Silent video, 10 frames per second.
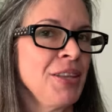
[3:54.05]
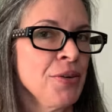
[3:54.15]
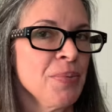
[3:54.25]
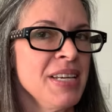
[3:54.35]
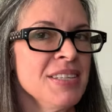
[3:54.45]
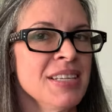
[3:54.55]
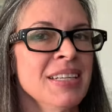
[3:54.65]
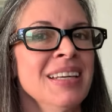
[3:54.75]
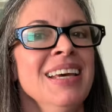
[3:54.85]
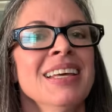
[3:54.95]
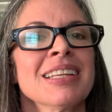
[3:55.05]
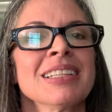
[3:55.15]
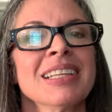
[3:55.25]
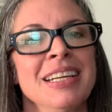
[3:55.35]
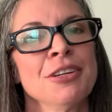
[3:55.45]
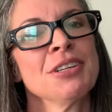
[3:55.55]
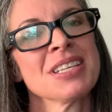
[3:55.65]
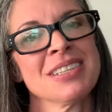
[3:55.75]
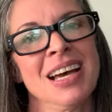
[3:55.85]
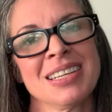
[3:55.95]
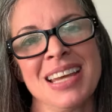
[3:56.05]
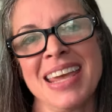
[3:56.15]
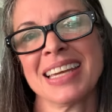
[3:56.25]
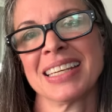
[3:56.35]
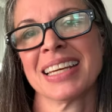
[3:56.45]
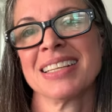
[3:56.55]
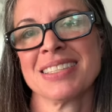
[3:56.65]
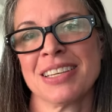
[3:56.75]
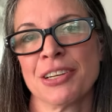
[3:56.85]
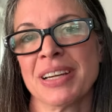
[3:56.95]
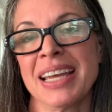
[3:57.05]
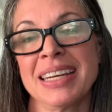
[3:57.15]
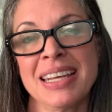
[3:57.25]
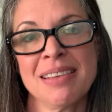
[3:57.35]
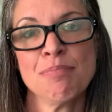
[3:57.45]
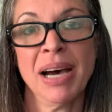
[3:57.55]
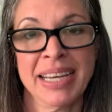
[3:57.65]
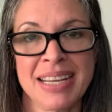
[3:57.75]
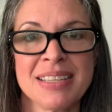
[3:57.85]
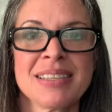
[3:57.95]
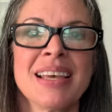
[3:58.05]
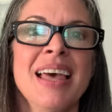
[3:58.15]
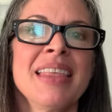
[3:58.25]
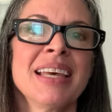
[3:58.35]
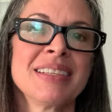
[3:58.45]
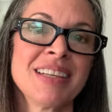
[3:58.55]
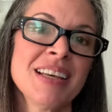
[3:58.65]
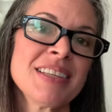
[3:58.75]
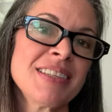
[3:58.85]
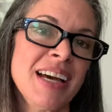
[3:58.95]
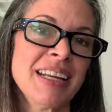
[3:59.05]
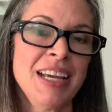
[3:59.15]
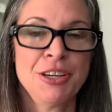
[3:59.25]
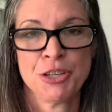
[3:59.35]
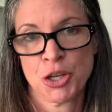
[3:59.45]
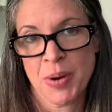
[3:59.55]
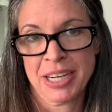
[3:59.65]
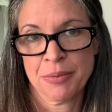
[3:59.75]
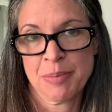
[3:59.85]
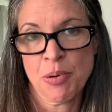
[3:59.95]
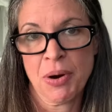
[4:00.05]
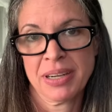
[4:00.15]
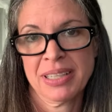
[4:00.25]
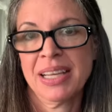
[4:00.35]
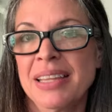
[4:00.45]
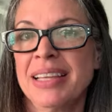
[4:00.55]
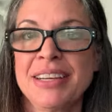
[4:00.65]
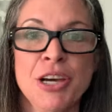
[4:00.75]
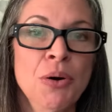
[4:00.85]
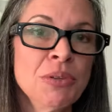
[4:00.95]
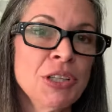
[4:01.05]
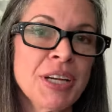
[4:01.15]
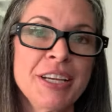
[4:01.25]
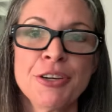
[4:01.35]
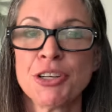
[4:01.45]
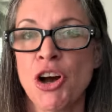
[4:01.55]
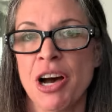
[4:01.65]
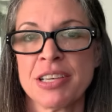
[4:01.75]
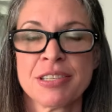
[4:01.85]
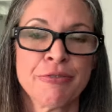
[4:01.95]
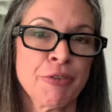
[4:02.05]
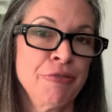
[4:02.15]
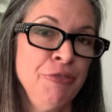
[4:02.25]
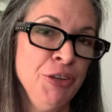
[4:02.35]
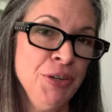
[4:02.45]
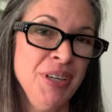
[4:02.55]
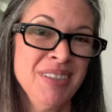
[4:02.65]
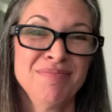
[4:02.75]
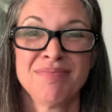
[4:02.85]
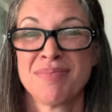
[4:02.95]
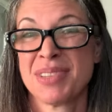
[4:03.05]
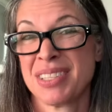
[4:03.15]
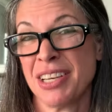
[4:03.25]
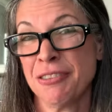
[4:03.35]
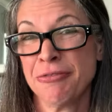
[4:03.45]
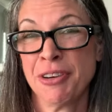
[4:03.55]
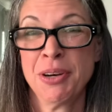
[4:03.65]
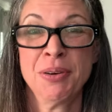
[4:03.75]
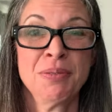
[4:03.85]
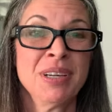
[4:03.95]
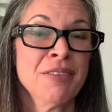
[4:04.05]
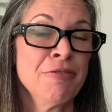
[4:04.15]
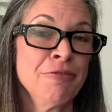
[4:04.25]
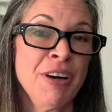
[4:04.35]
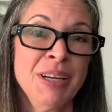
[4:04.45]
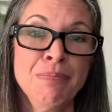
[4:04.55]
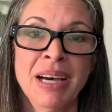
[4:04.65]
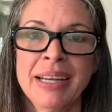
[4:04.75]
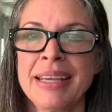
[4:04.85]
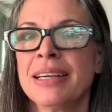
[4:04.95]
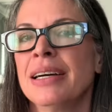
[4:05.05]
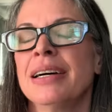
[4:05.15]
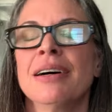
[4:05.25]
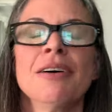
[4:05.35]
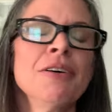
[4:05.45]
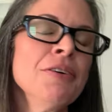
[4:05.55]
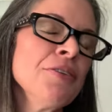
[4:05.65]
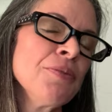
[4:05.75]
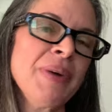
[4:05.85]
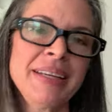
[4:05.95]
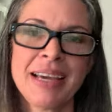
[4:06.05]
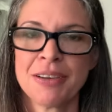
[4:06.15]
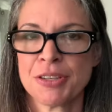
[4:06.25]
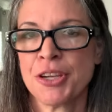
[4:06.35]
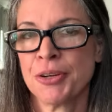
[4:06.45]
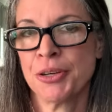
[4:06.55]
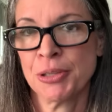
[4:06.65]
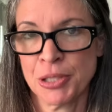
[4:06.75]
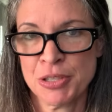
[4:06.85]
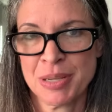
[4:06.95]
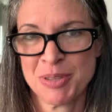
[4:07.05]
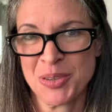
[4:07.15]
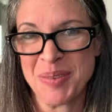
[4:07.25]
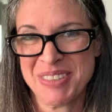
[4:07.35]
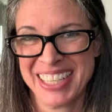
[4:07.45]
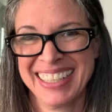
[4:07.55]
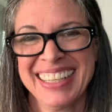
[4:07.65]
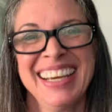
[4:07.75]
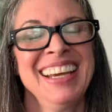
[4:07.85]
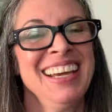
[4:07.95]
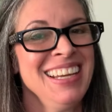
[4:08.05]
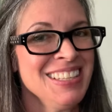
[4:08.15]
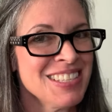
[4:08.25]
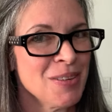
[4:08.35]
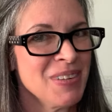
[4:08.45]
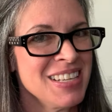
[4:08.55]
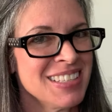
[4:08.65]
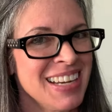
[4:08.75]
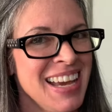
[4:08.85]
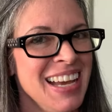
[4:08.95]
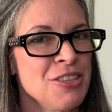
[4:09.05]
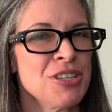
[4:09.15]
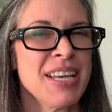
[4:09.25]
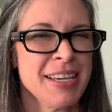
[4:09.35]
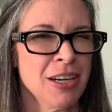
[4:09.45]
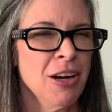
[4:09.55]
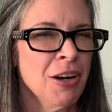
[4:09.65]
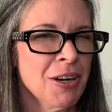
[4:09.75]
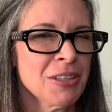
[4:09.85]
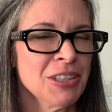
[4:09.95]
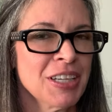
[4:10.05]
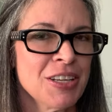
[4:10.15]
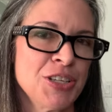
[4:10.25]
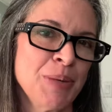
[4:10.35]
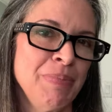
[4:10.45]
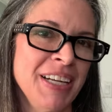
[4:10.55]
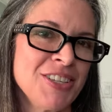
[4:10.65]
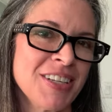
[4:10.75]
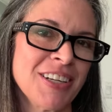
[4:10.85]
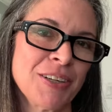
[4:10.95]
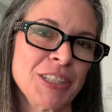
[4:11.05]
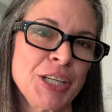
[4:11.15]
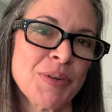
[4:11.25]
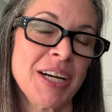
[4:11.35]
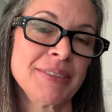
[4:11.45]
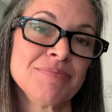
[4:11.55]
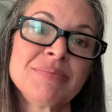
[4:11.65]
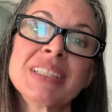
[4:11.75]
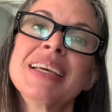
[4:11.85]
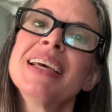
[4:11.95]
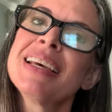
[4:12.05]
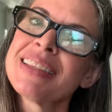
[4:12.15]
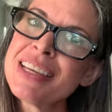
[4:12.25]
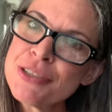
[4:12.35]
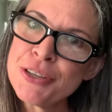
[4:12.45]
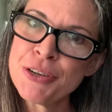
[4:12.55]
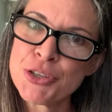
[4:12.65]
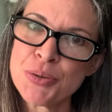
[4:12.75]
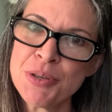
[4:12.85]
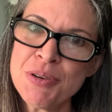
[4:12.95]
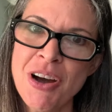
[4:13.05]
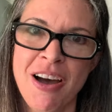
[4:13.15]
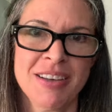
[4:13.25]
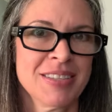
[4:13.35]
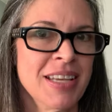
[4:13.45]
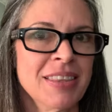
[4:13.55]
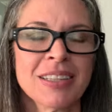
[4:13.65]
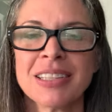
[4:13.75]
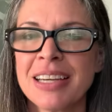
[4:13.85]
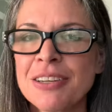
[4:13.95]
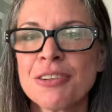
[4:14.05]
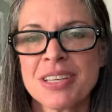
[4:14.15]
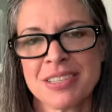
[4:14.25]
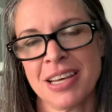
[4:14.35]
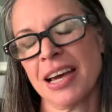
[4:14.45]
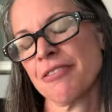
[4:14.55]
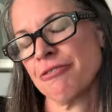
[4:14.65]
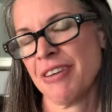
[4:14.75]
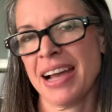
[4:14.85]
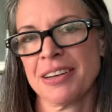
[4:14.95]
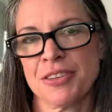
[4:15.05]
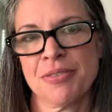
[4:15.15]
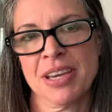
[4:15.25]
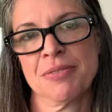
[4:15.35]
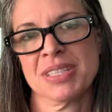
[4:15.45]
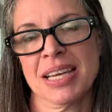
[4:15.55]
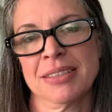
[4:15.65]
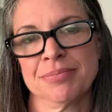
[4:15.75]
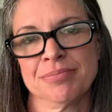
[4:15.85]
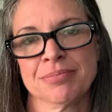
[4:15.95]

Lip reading: The reason? The lender does not take into consider any monies that does not hit your credit report. They don't look at your cost for food, cell phone, fund money, all the way down to your Hulu subscription. Hence the reason I had you take a hard look at your budget earlier on. These are your true costs, and the lender does not factor those in.